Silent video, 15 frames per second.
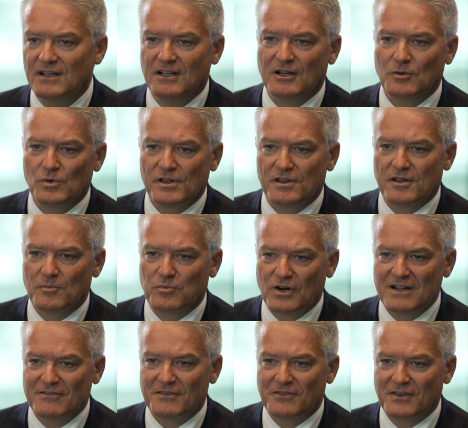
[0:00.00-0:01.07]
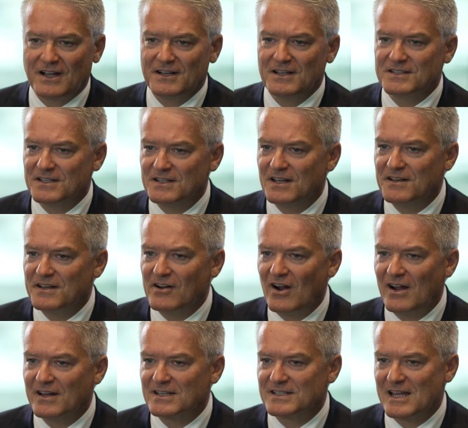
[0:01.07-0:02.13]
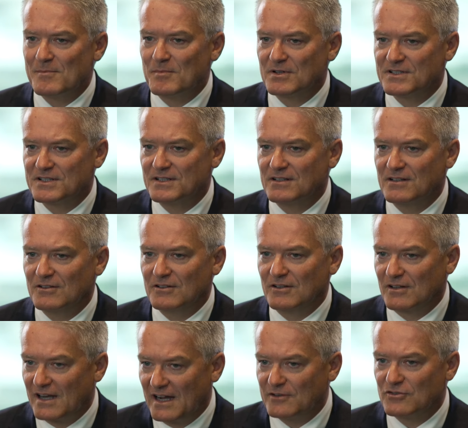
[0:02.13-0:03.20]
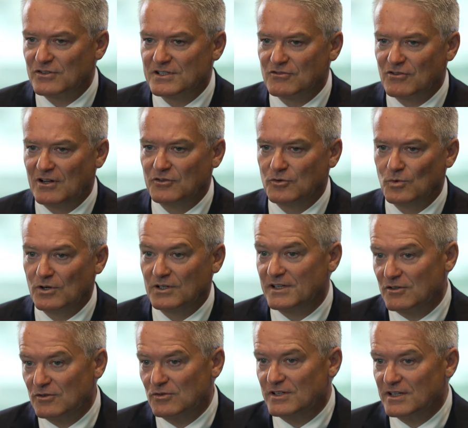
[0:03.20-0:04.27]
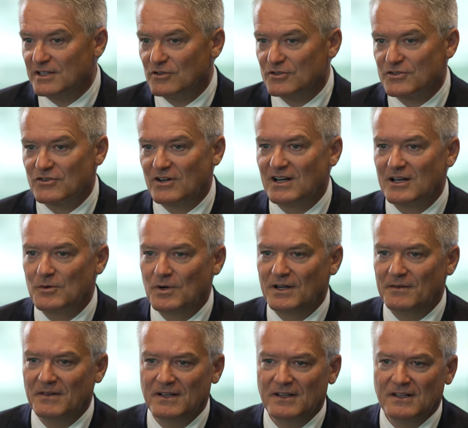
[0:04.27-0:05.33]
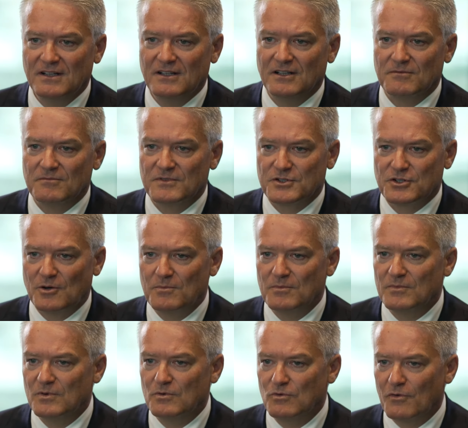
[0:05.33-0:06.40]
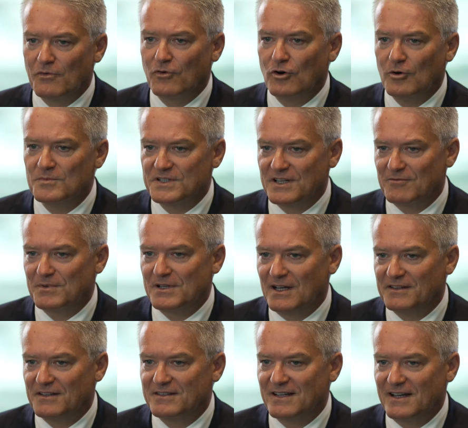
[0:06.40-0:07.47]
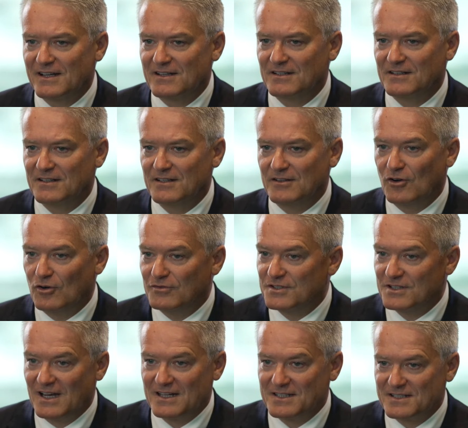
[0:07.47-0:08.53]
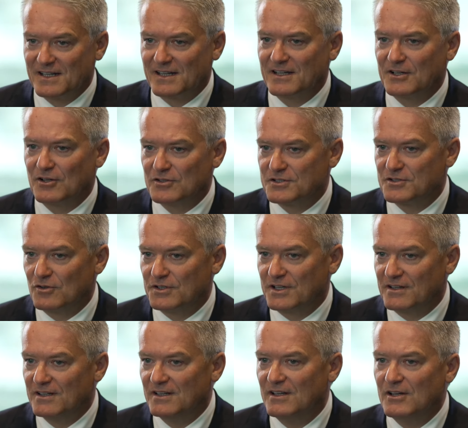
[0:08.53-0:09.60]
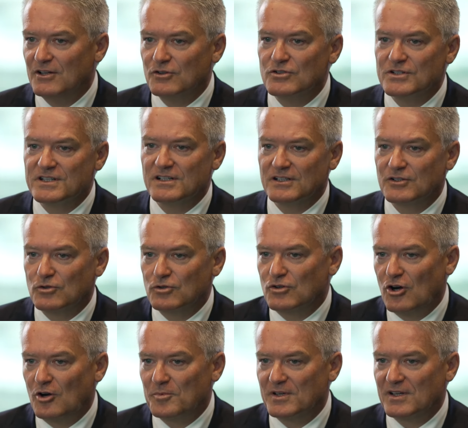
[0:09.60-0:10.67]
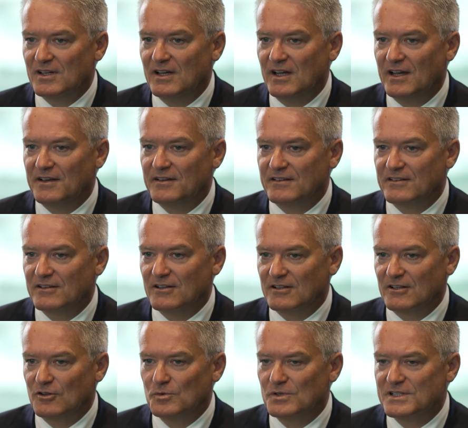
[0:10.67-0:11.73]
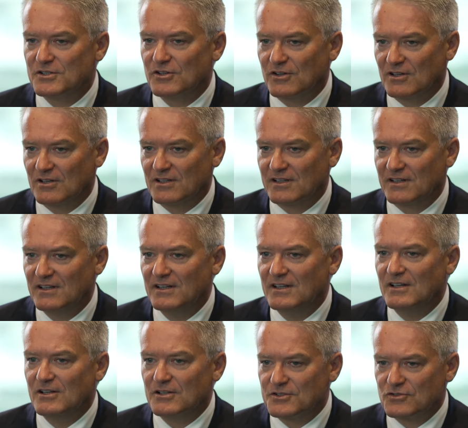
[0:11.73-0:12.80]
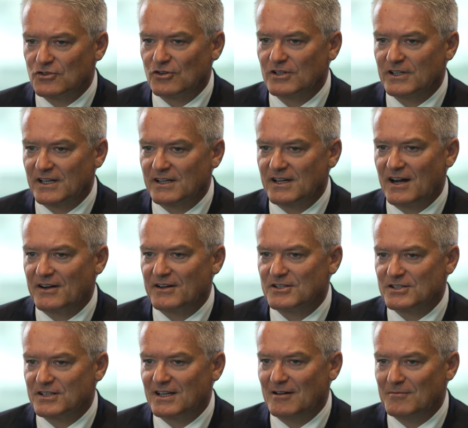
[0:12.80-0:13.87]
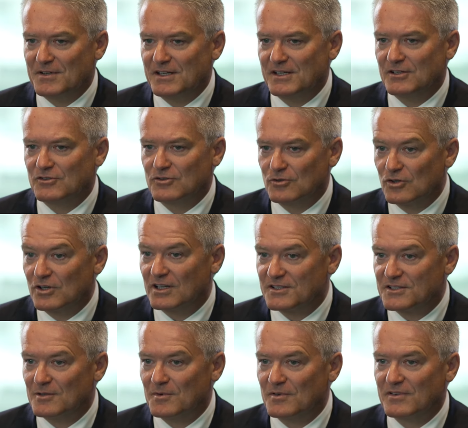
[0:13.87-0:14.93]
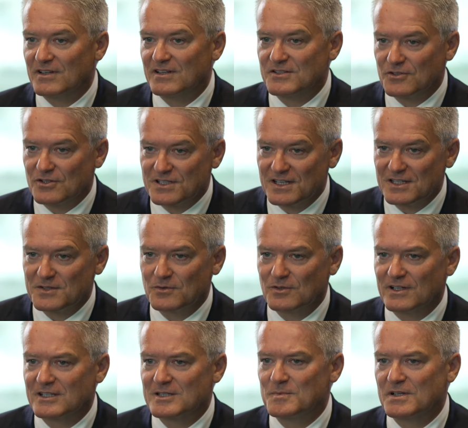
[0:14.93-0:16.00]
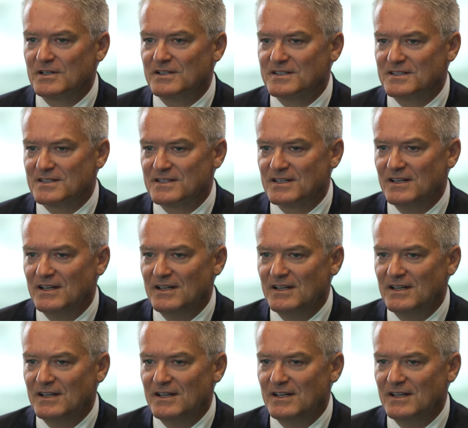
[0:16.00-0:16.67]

with private finance. And there are examples in countries around the world, including in Australia, where some reforms have been undertaken over the last decade or so that New Zealand could copy. And we certainly strongly encourage the government here to look at some of the successful experiences